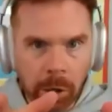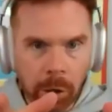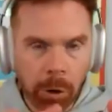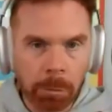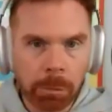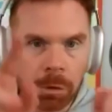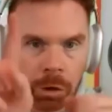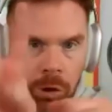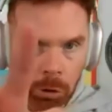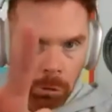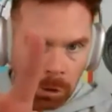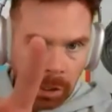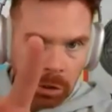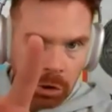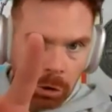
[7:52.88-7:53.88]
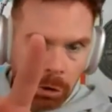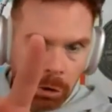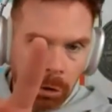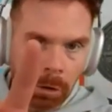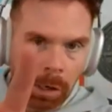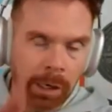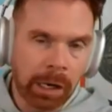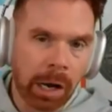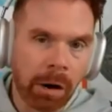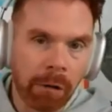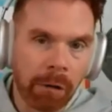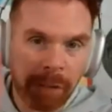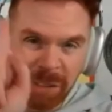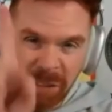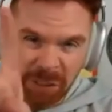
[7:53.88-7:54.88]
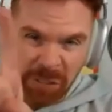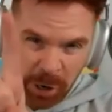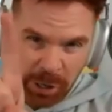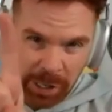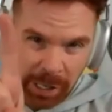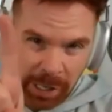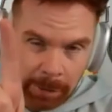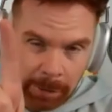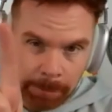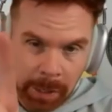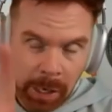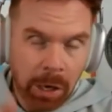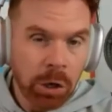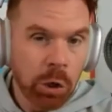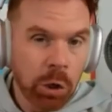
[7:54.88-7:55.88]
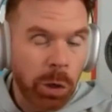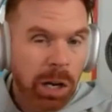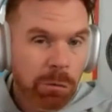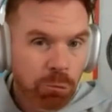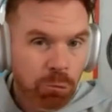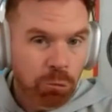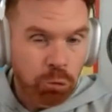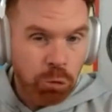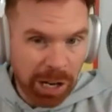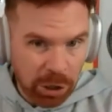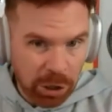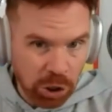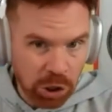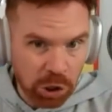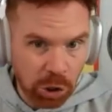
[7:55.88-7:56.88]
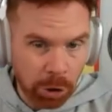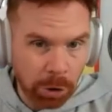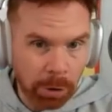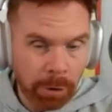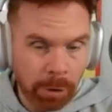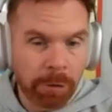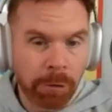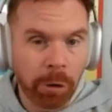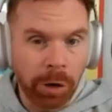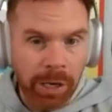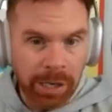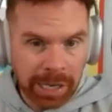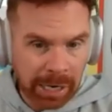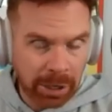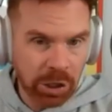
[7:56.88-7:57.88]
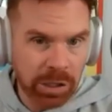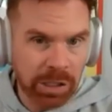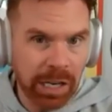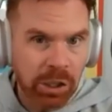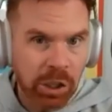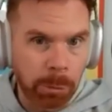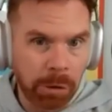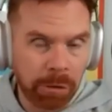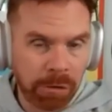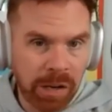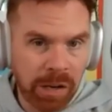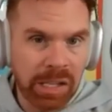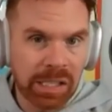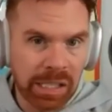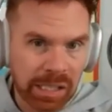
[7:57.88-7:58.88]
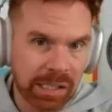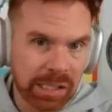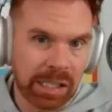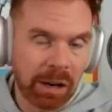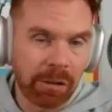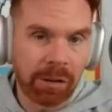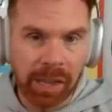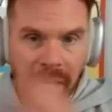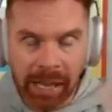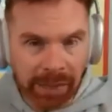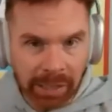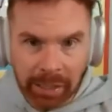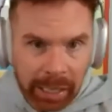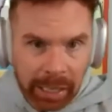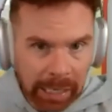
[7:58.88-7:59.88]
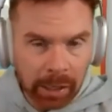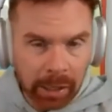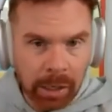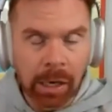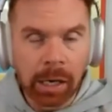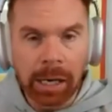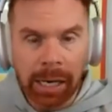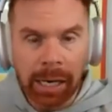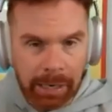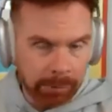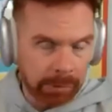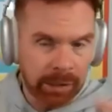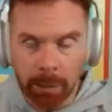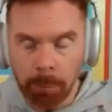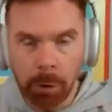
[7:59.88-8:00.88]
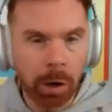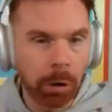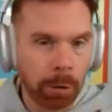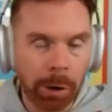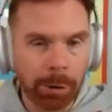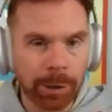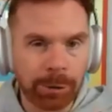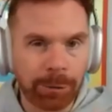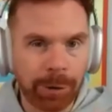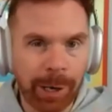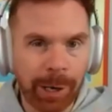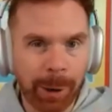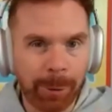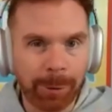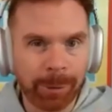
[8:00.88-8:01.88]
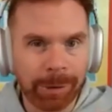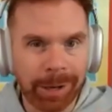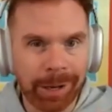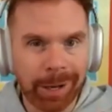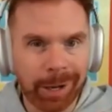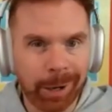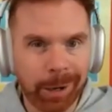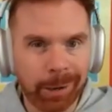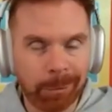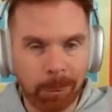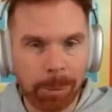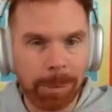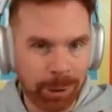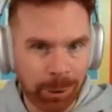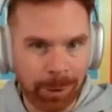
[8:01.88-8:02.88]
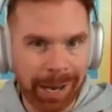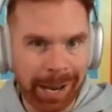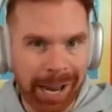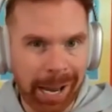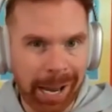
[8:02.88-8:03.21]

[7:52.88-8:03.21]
at home, two things you can do right now. First thing, you can register for conXions October 5th, 6th, and 7th at the link somewhere around this video. Uh, we'll make sure that